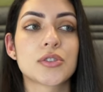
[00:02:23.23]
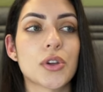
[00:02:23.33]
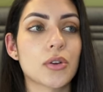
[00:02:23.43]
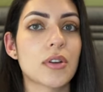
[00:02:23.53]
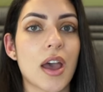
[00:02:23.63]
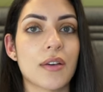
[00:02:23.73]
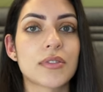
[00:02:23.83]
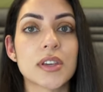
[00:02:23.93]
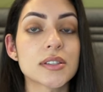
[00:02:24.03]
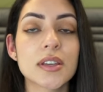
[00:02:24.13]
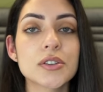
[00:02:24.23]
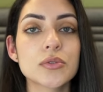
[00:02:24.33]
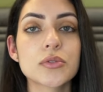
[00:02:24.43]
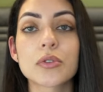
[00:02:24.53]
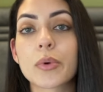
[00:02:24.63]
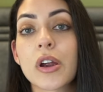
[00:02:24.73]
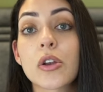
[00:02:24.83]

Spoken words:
don't have things scheduled or where